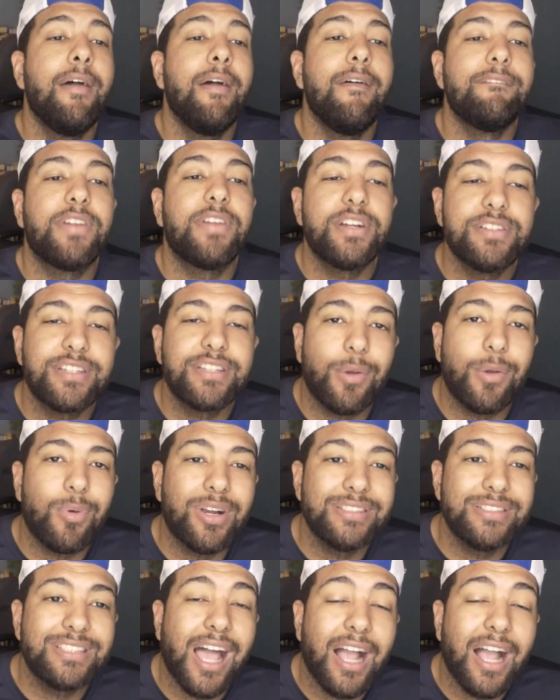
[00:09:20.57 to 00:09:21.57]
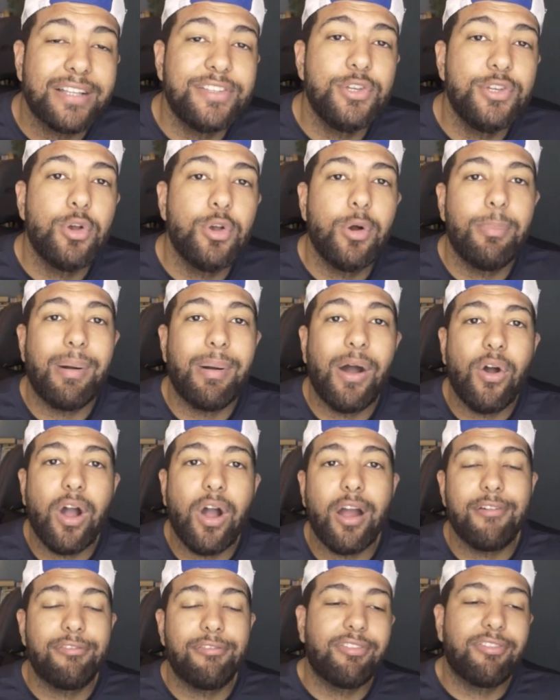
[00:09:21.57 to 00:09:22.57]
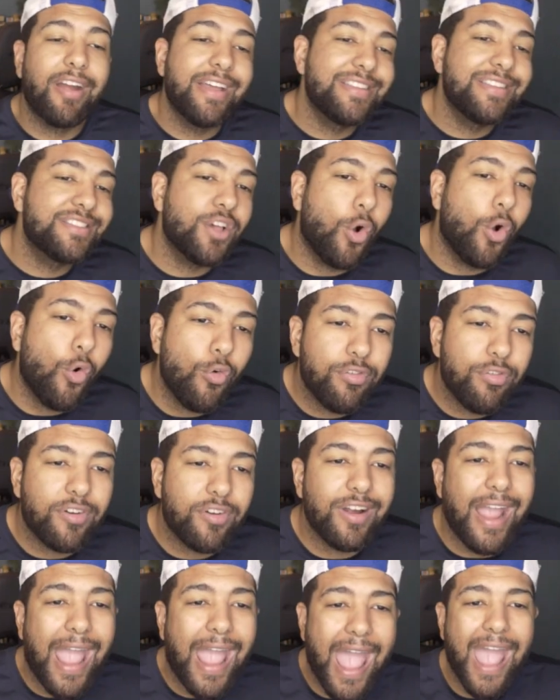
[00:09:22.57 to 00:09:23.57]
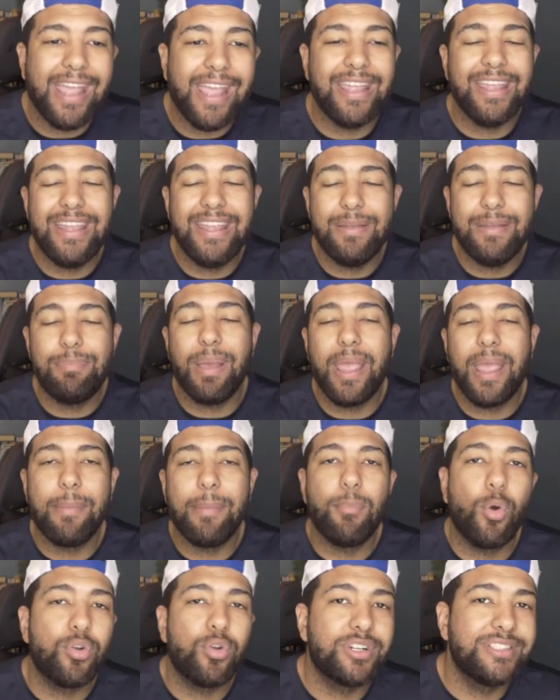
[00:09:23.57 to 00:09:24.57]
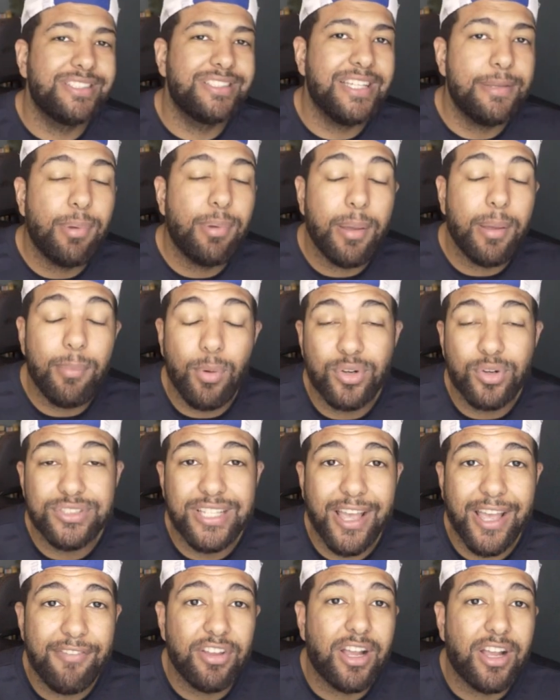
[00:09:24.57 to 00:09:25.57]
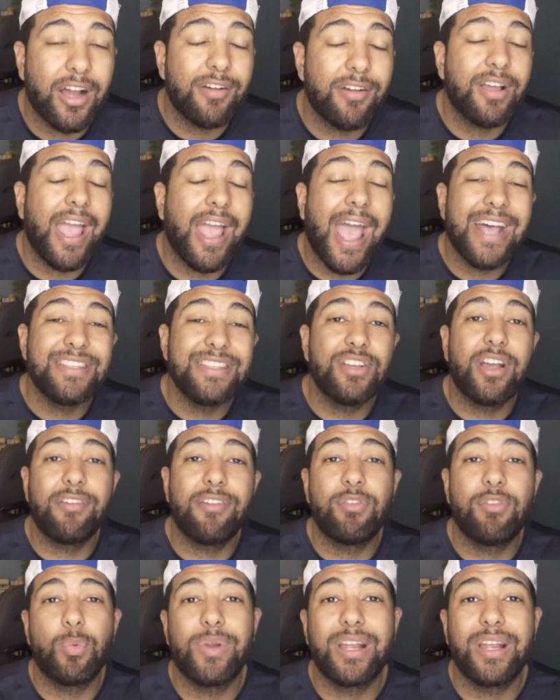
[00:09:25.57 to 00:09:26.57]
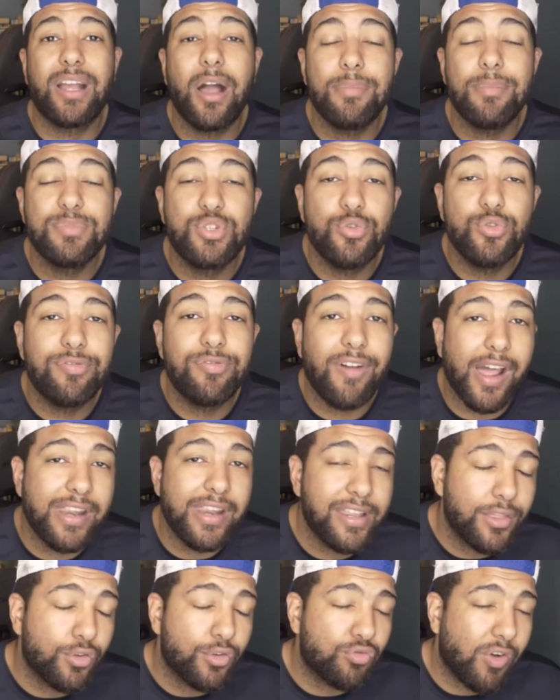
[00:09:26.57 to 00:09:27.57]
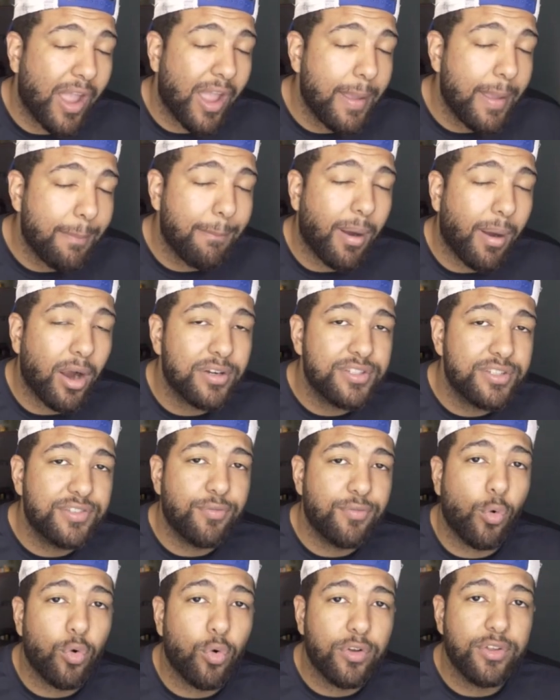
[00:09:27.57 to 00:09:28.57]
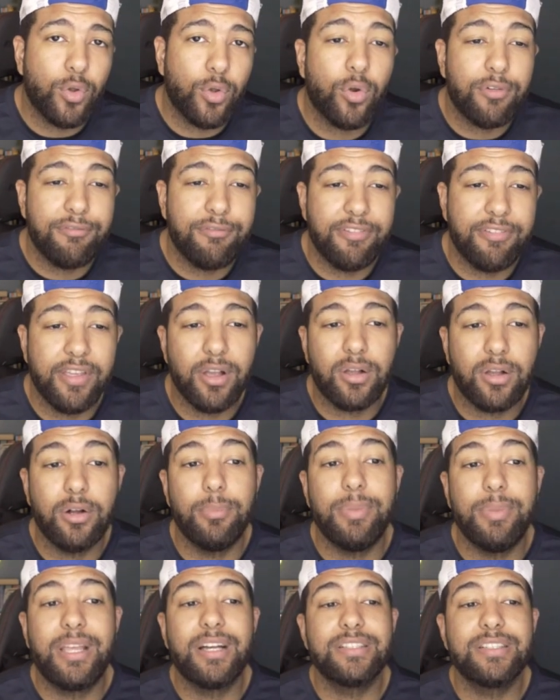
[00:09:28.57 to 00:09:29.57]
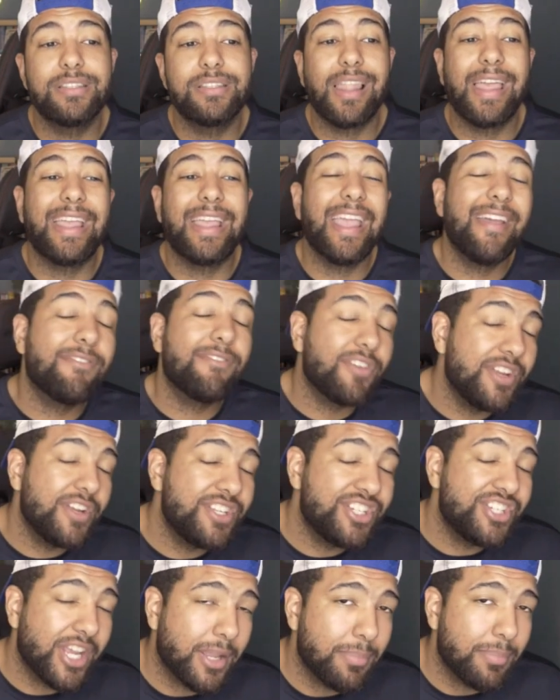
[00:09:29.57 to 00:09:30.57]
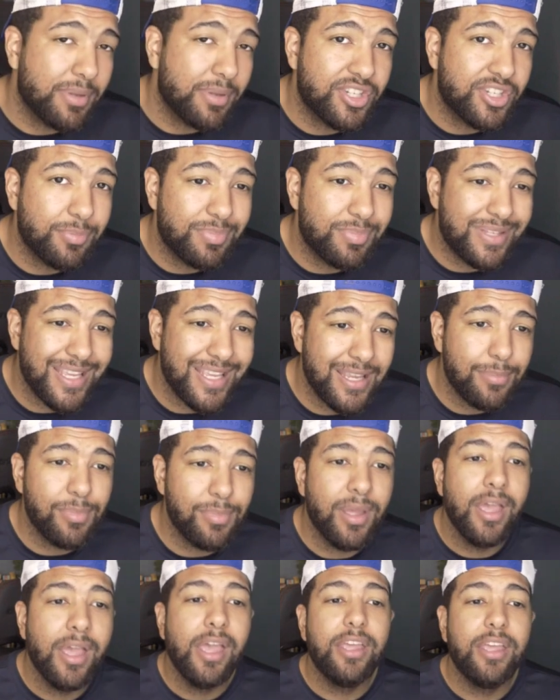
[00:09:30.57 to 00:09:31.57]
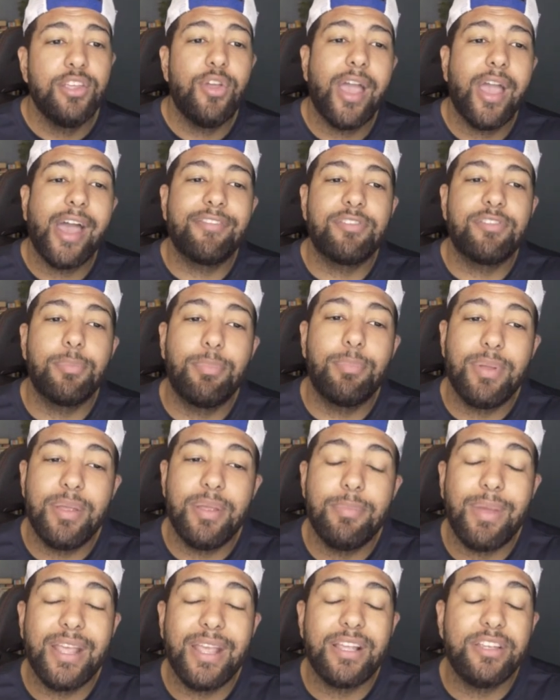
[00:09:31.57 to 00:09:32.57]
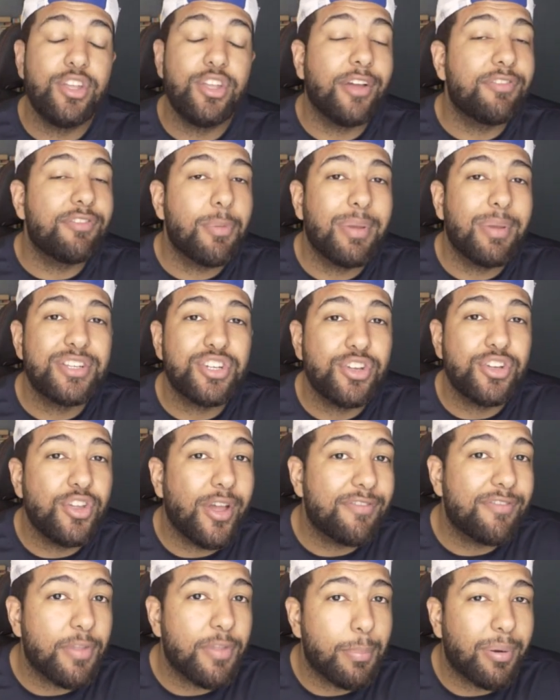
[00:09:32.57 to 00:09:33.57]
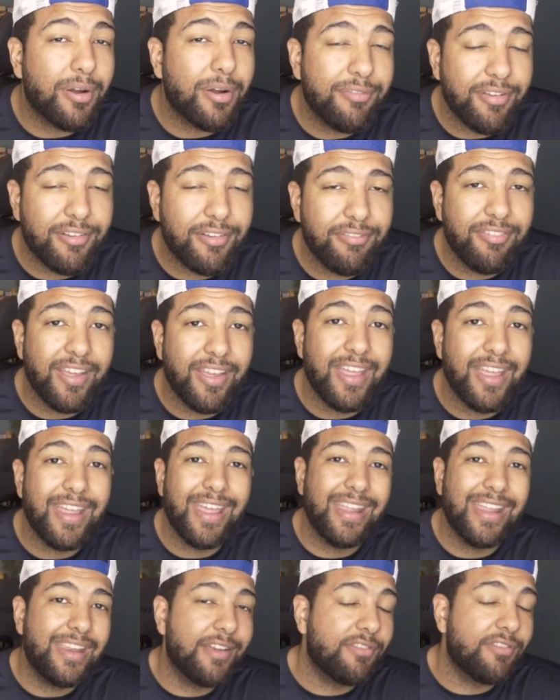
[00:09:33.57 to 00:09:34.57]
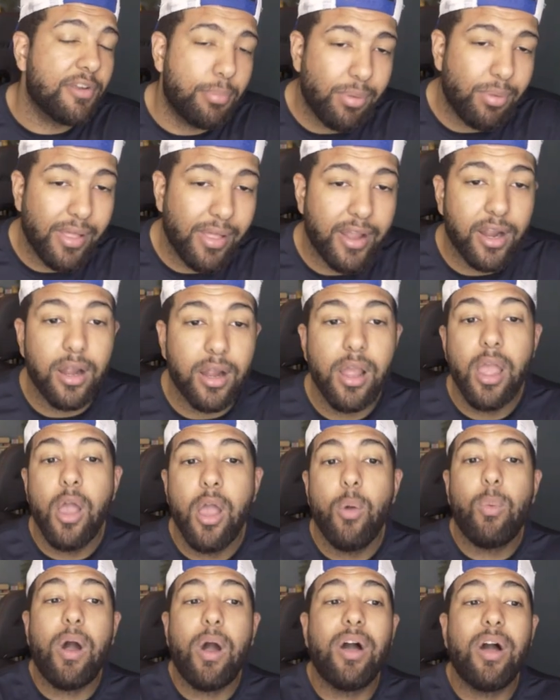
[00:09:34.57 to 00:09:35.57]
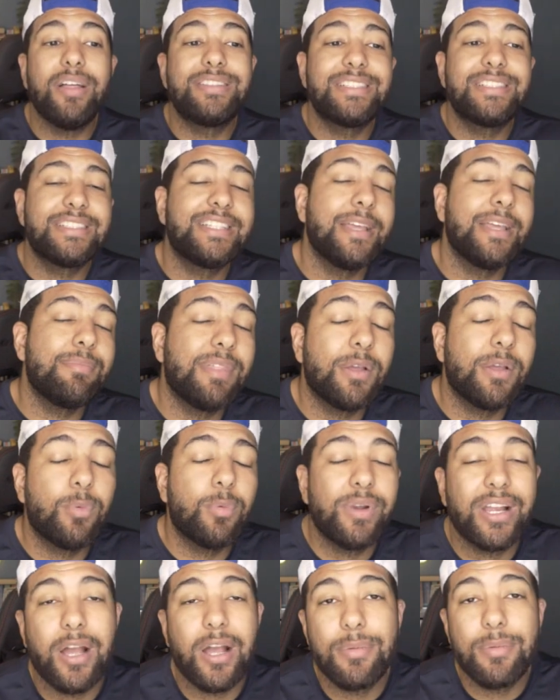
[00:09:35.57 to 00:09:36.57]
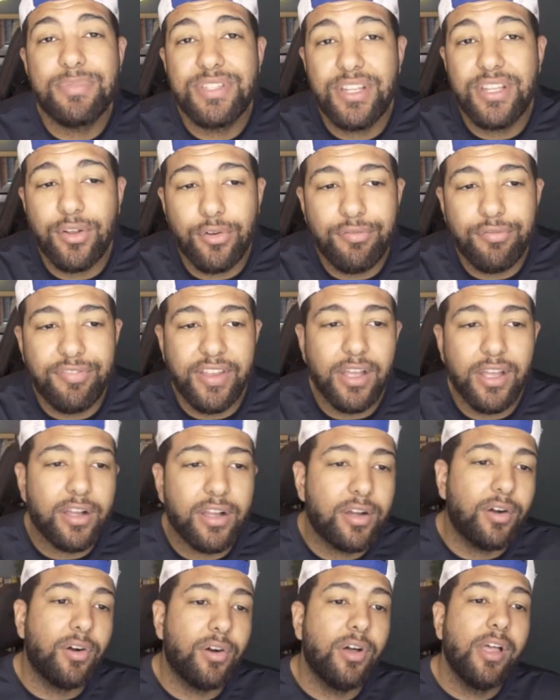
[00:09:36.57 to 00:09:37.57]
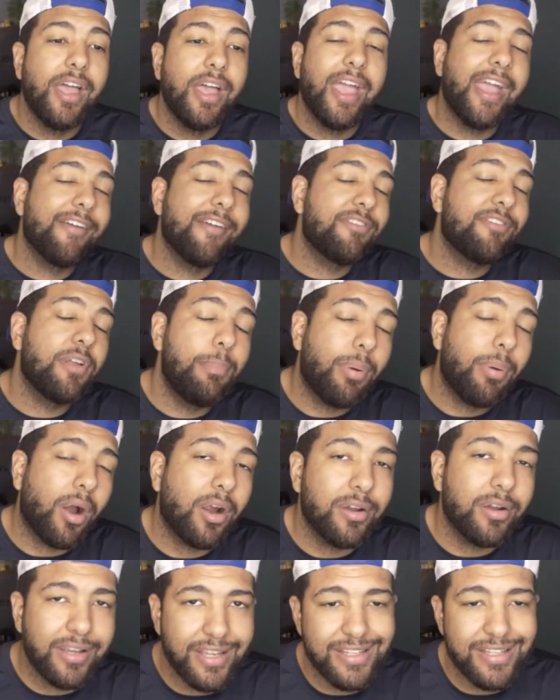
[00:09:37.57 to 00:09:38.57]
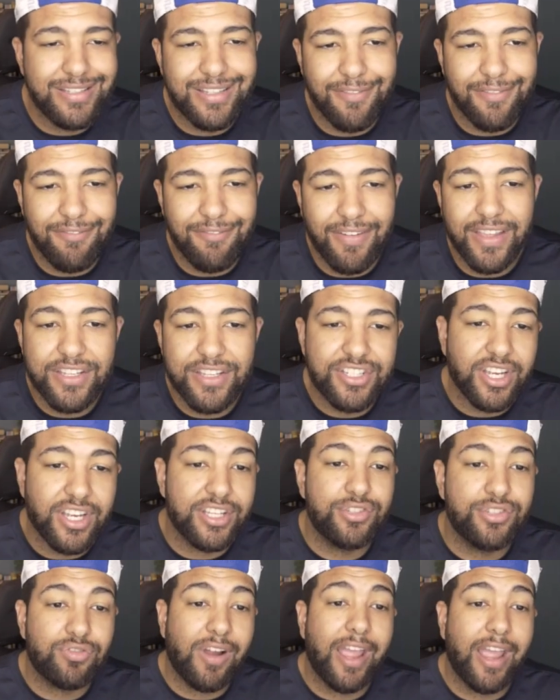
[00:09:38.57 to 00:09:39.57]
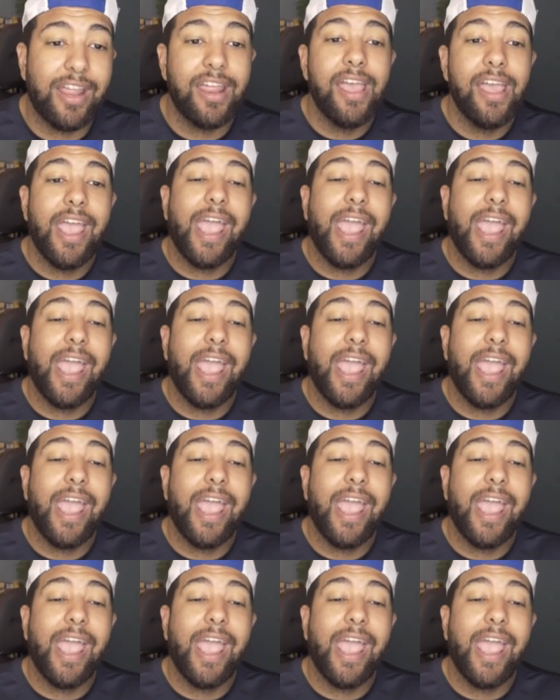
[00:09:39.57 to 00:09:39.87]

First, I want to talk to you about our friends over at eBay Motors. eBay Motors has you covered when it comes to finding the right parts for your vehicle. Because like every championship team, you have to make sure you have the perfect fit in every player. Well, it's the same thing when it comes to your vehicle. Every part needs to fit just right.